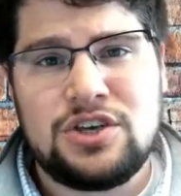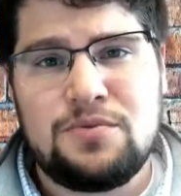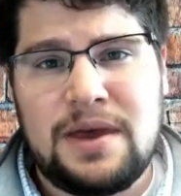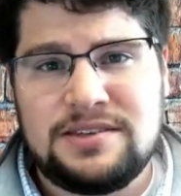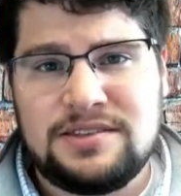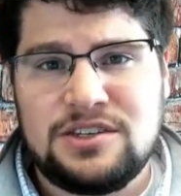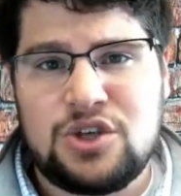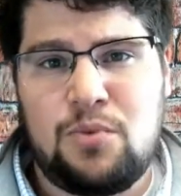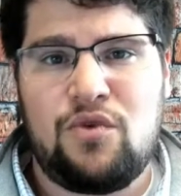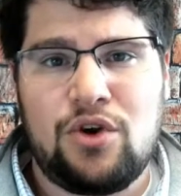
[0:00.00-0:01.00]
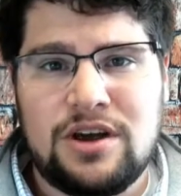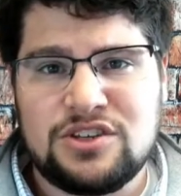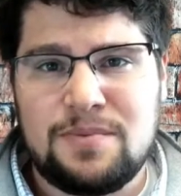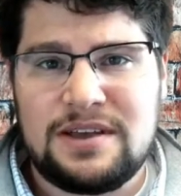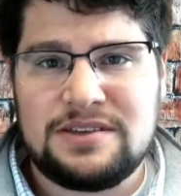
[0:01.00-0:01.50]
you may see some of your
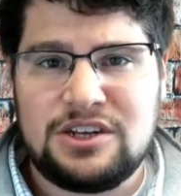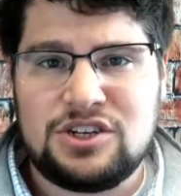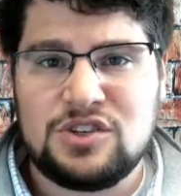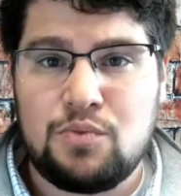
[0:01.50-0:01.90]
customizations